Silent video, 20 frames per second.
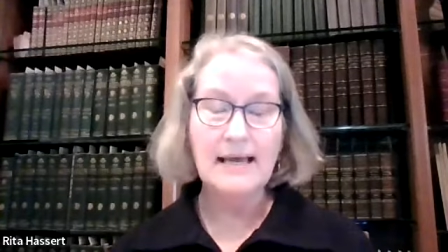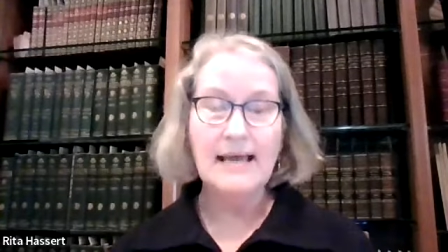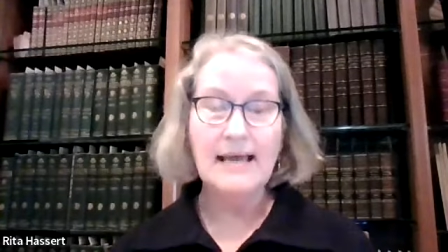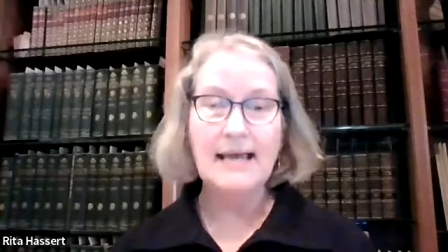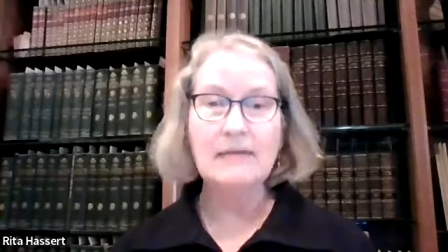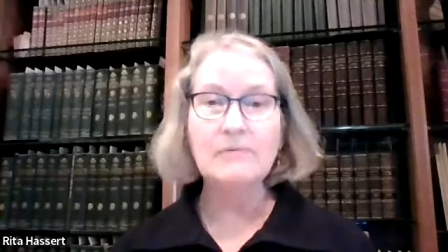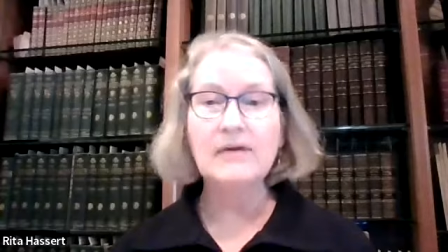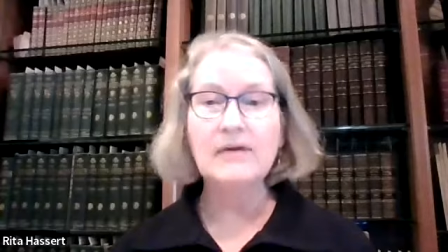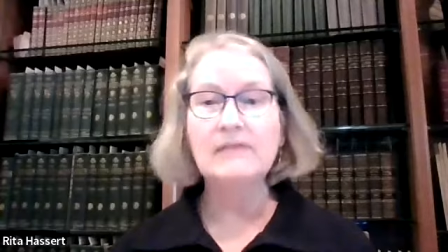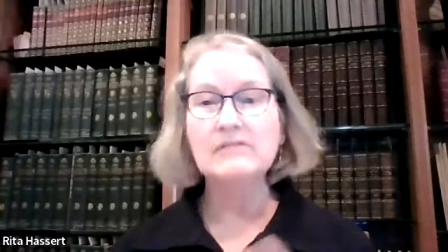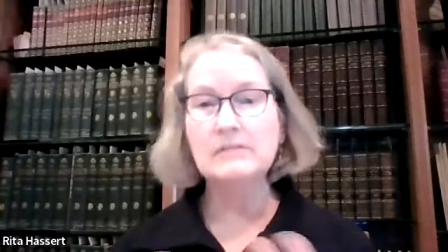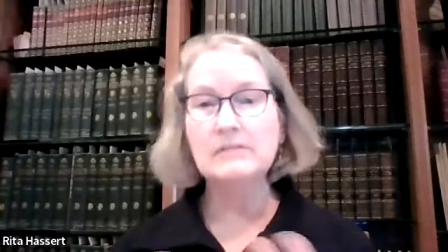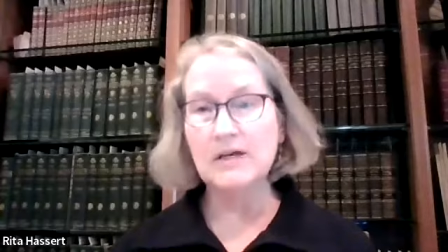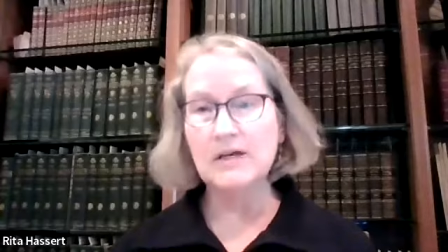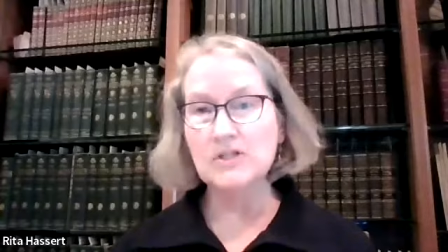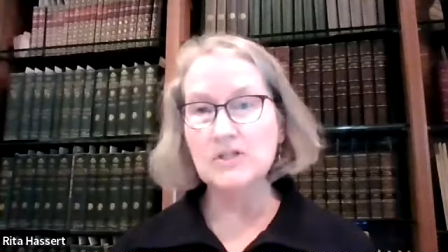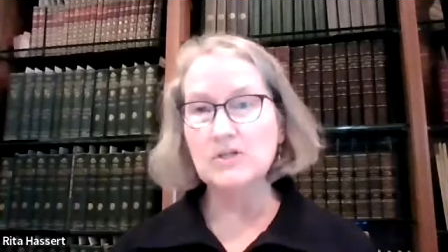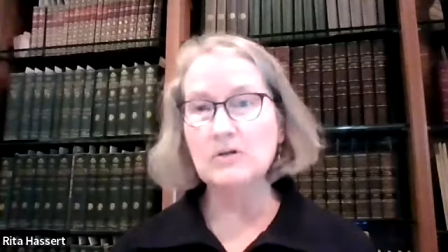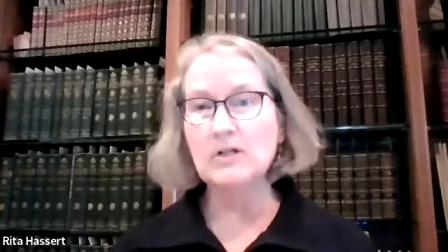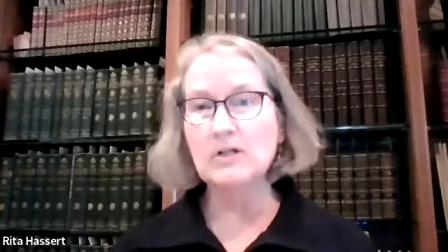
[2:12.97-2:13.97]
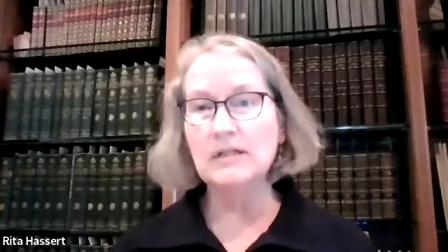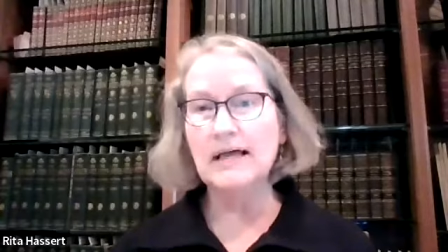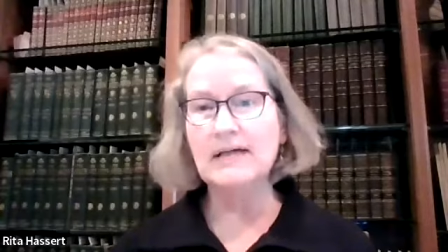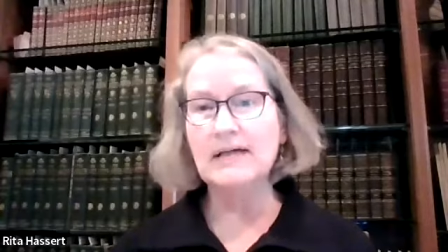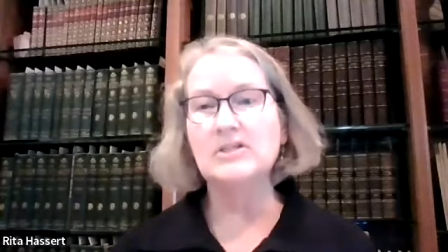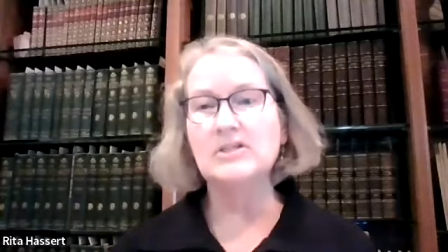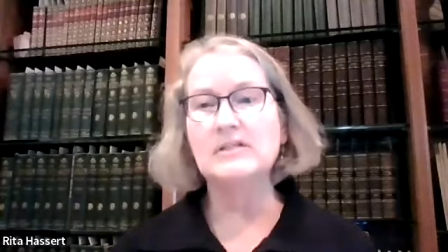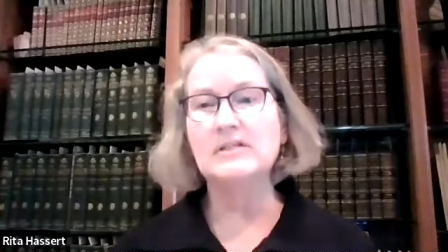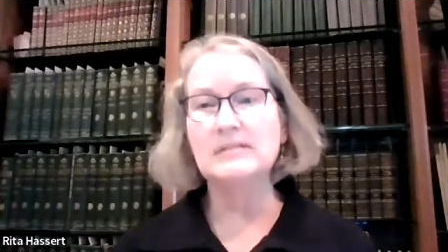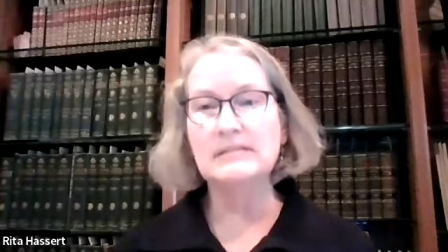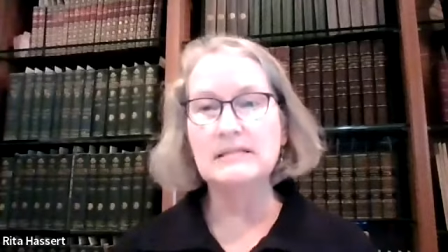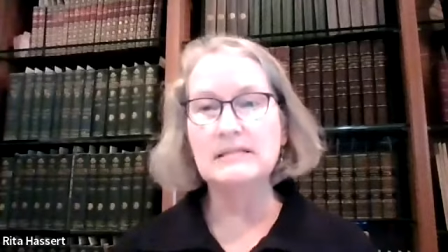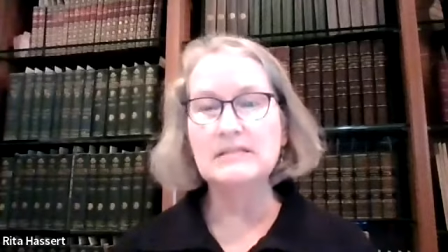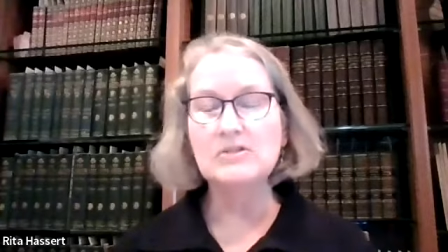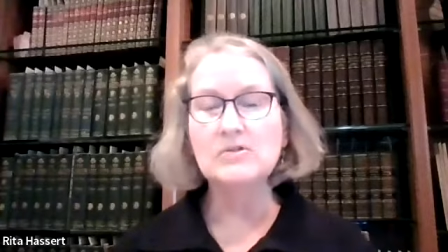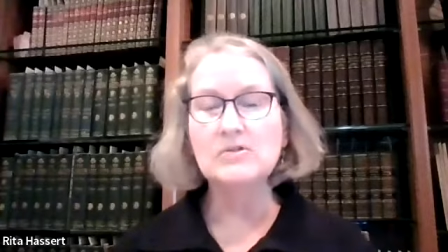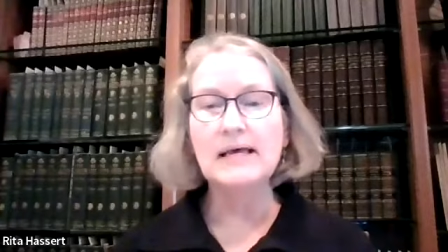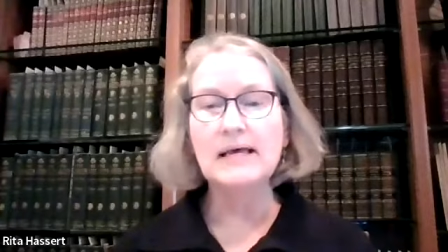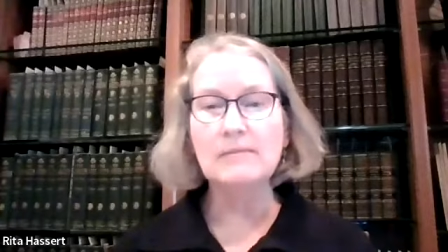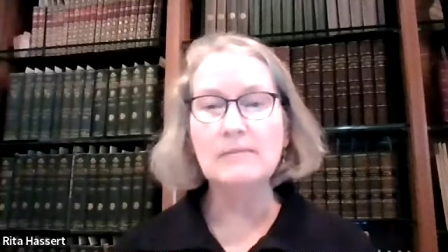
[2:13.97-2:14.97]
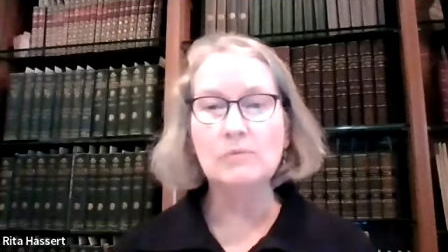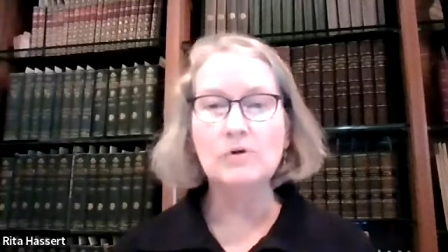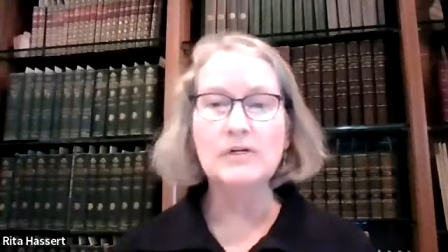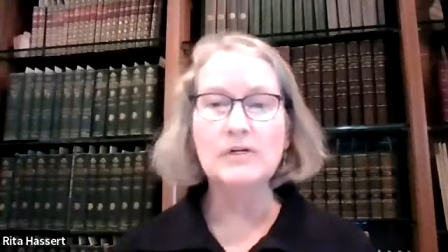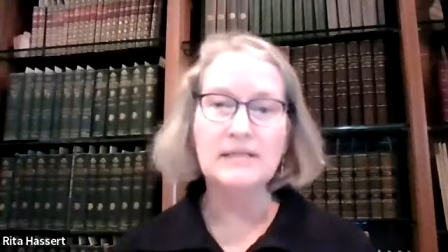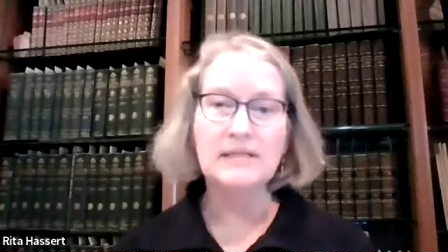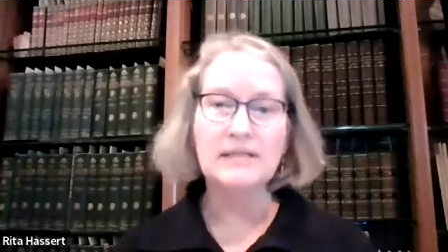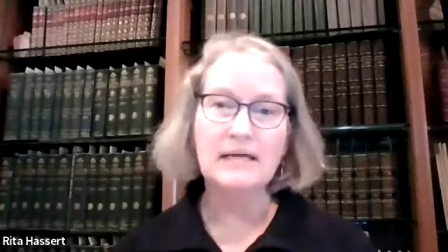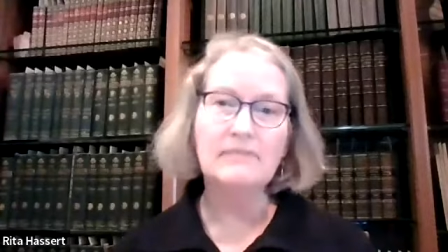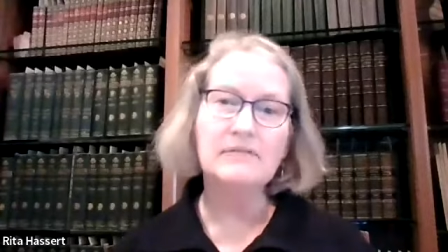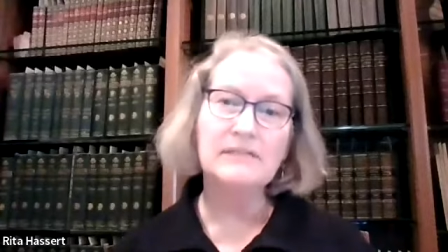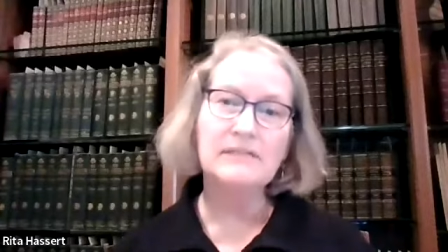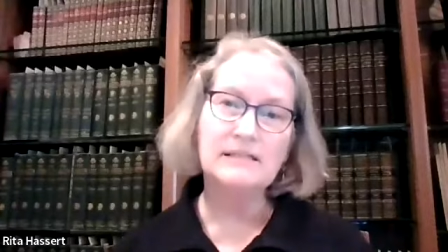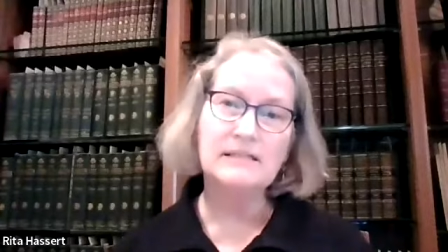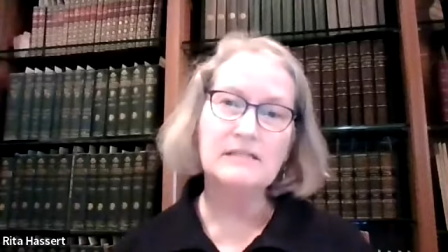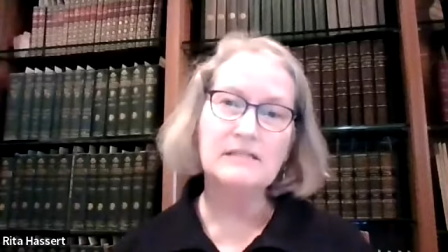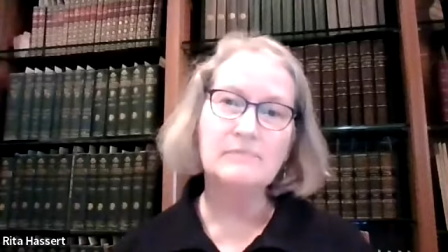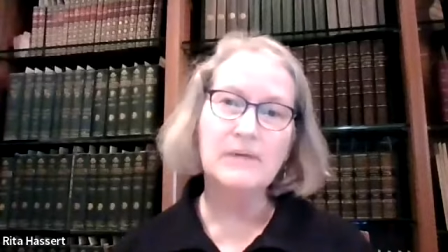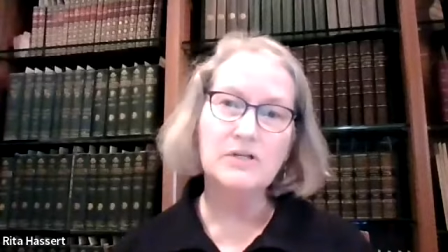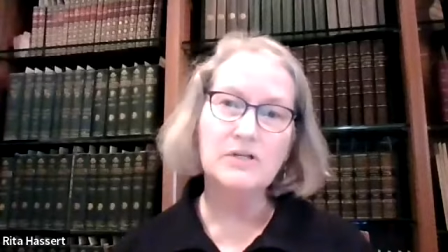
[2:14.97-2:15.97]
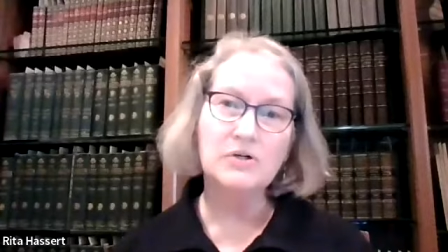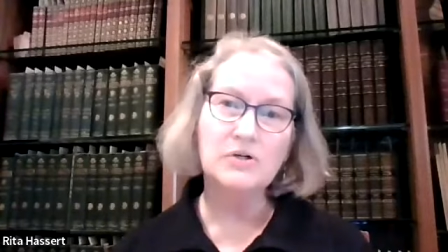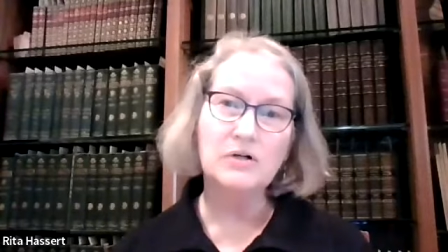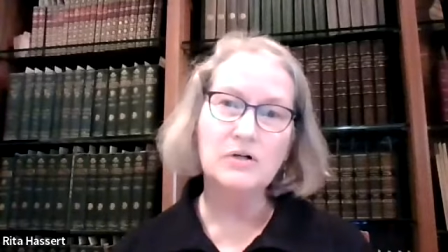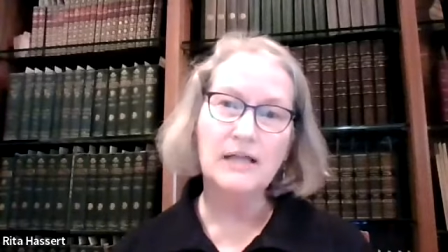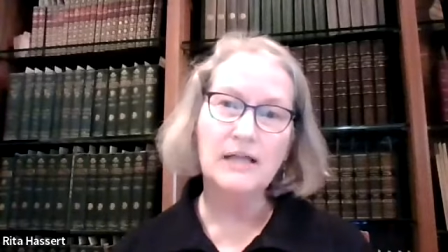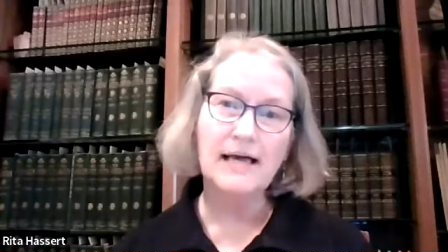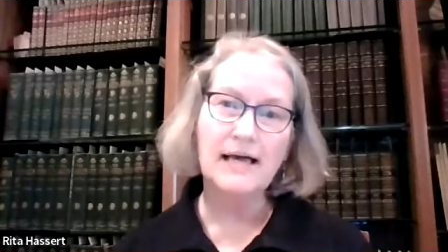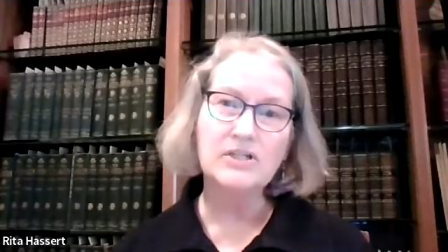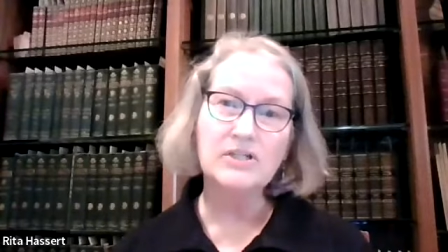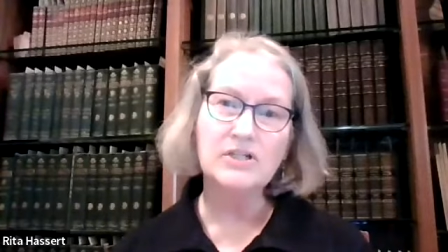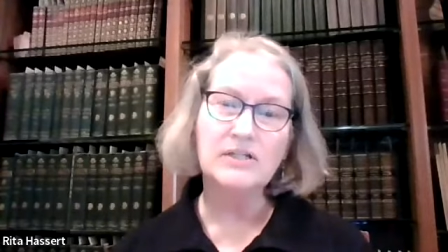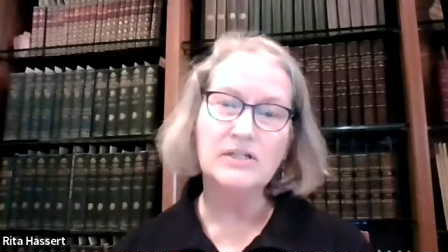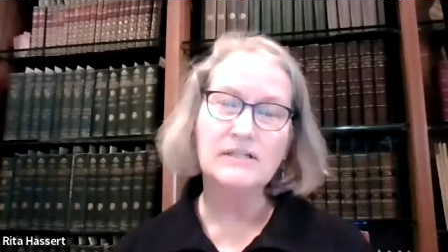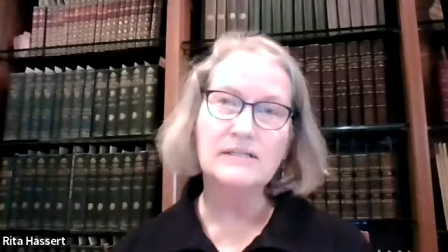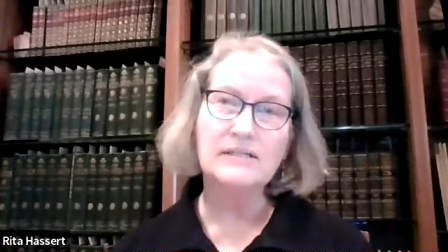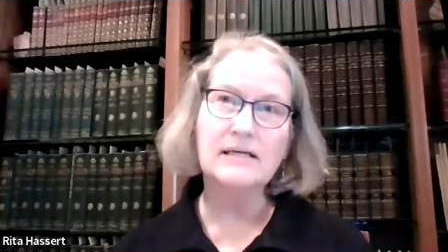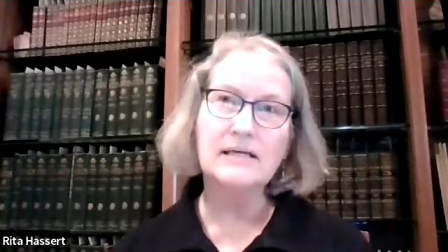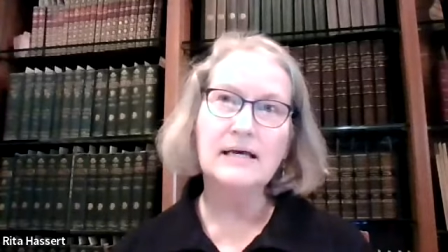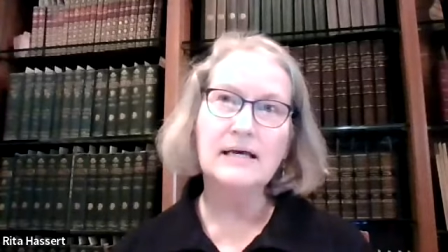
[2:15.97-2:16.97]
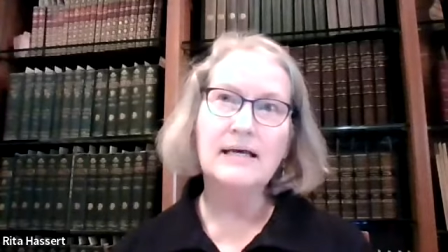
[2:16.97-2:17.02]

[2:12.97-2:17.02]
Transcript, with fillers: and we have special collections, the Suzette Morton Davidson special collections.